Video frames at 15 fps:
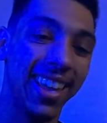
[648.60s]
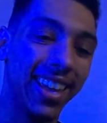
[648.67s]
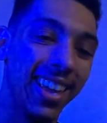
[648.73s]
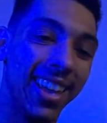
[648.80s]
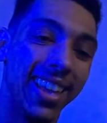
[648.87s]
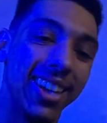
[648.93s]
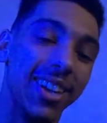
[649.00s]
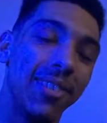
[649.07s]

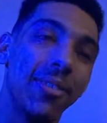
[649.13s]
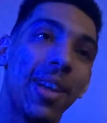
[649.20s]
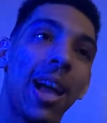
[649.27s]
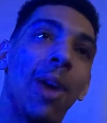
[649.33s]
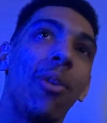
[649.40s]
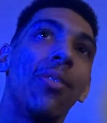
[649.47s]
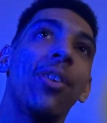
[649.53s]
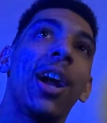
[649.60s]
And,
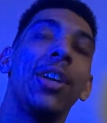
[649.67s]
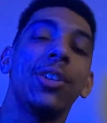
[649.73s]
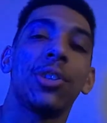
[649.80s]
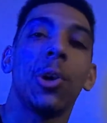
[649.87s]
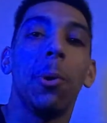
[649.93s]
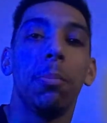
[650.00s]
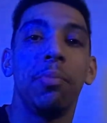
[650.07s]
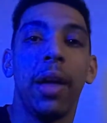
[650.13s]
however, I just
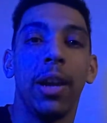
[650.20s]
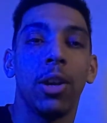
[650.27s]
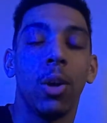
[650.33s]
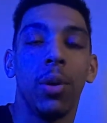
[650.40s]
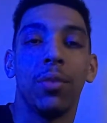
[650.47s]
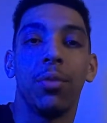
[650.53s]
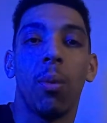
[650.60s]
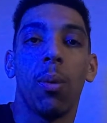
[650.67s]
hope that
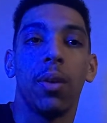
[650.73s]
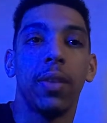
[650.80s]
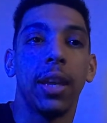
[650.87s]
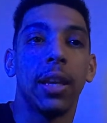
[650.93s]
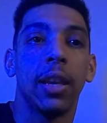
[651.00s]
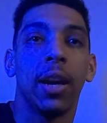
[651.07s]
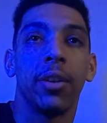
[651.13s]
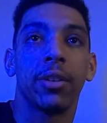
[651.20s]
going forward they
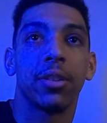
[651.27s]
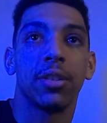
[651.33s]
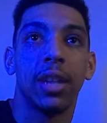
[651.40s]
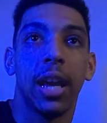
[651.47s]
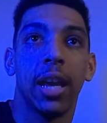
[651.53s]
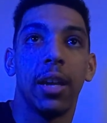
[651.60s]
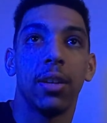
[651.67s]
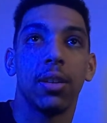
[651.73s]
can
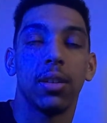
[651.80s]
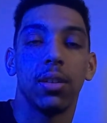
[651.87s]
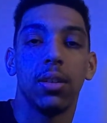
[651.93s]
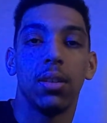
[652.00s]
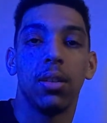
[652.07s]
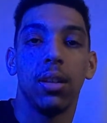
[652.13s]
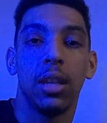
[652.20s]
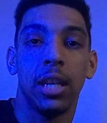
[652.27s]
understand
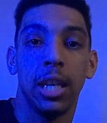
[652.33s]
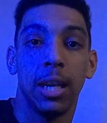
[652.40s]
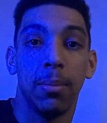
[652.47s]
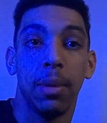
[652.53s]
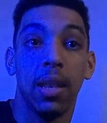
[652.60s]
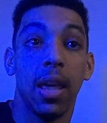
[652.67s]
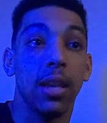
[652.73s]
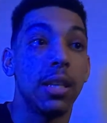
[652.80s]

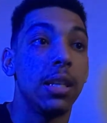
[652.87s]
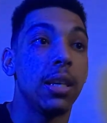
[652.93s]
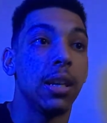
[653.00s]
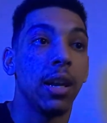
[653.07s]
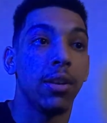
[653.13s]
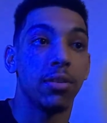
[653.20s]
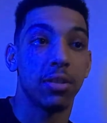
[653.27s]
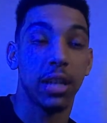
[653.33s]
him and that he
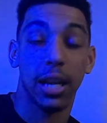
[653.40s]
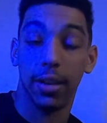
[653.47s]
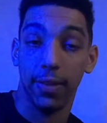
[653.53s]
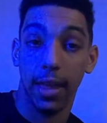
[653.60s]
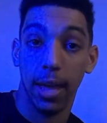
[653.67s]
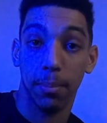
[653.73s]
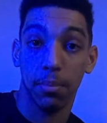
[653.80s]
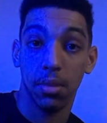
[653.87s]
can understand
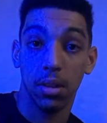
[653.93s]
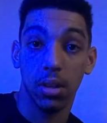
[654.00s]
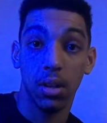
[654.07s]
them.